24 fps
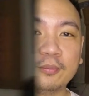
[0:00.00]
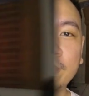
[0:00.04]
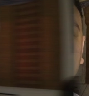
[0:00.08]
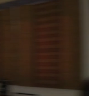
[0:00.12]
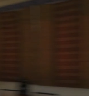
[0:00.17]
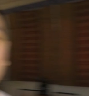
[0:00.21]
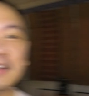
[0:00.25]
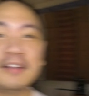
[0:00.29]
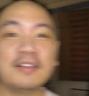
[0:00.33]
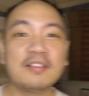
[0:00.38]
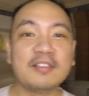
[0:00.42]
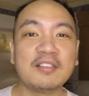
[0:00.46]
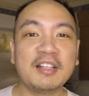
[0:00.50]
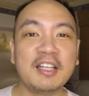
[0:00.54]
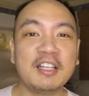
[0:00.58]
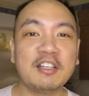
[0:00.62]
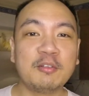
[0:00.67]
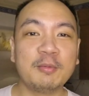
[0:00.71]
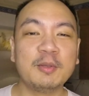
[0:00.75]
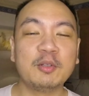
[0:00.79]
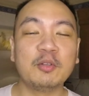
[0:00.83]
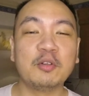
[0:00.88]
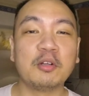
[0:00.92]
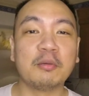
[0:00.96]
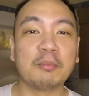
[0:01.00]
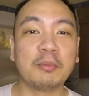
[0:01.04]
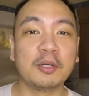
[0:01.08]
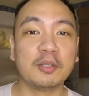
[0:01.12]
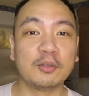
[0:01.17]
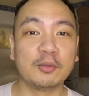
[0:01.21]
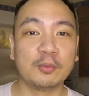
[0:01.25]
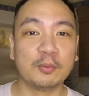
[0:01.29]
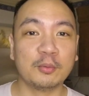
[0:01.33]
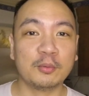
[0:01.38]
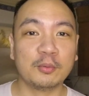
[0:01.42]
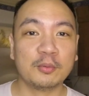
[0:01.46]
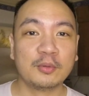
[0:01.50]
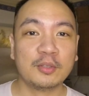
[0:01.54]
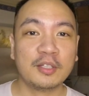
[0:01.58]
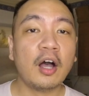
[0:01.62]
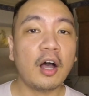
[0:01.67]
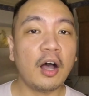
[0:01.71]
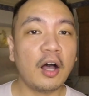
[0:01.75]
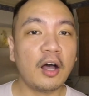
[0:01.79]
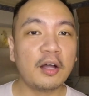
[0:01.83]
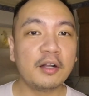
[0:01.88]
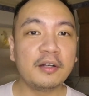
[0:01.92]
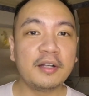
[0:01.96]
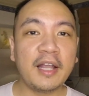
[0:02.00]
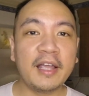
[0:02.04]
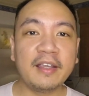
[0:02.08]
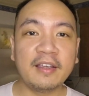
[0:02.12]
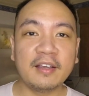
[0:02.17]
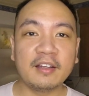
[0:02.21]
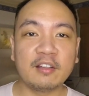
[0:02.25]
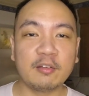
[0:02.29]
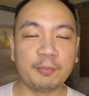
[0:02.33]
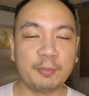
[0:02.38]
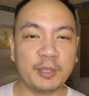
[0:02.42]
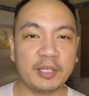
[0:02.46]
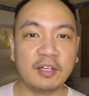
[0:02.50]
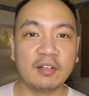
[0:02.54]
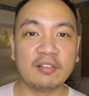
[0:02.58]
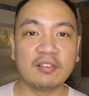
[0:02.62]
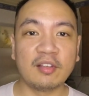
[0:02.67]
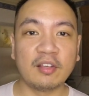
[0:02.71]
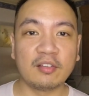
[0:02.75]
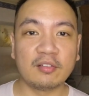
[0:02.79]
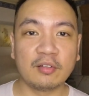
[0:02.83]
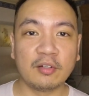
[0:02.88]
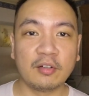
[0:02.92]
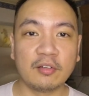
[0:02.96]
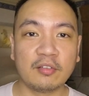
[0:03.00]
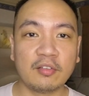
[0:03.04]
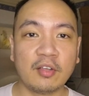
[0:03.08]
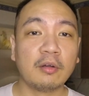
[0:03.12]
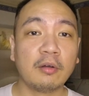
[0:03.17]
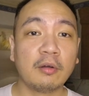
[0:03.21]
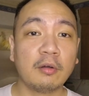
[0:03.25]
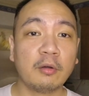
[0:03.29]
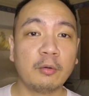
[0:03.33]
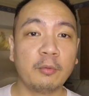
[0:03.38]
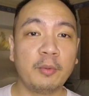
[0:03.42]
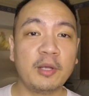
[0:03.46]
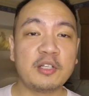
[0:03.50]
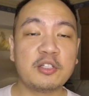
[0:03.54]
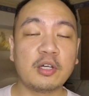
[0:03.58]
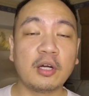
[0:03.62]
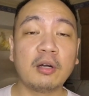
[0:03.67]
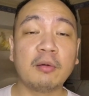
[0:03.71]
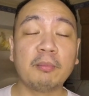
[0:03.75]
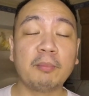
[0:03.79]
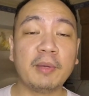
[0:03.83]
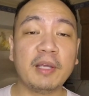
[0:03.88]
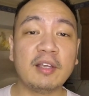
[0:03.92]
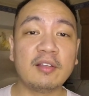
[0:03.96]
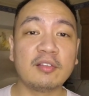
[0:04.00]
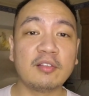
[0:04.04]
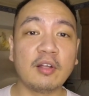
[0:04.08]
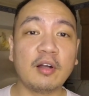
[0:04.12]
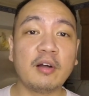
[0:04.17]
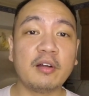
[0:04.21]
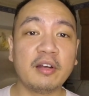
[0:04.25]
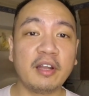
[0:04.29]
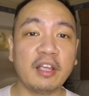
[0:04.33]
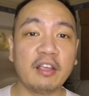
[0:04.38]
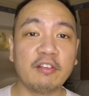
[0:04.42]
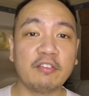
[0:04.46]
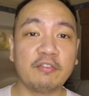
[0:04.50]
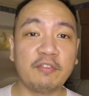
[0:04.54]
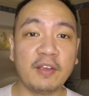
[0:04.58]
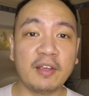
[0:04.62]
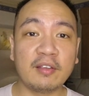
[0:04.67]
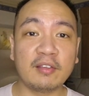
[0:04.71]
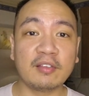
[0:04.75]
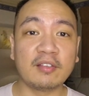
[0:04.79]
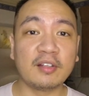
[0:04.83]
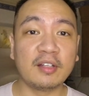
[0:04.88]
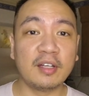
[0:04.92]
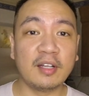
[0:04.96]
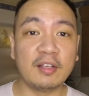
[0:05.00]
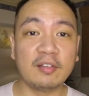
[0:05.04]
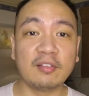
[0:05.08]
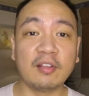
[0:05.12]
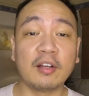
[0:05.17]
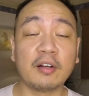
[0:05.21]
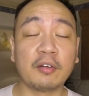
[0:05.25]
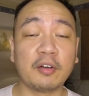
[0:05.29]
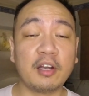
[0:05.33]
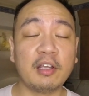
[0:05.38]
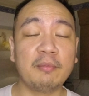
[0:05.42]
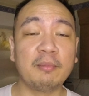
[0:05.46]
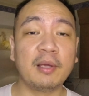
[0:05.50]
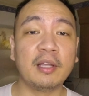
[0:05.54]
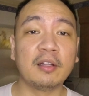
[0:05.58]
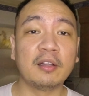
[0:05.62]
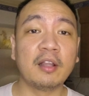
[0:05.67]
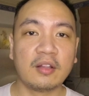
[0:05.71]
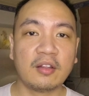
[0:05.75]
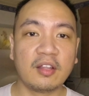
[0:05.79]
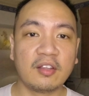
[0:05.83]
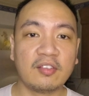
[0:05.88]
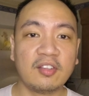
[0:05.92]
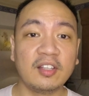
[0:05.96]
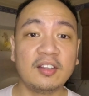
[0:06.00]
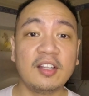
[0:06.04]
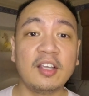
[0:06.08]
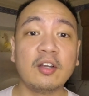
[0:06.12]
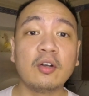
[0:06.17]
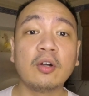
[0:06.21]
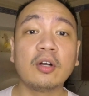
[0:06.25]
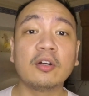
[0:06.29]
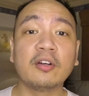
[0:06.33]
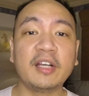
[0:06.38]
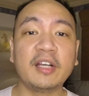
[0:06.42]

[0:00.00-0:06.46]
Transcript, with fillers: And this leads me to number 2. Unlike its predecessors, which are based on a fixed lease agreement, the Citicore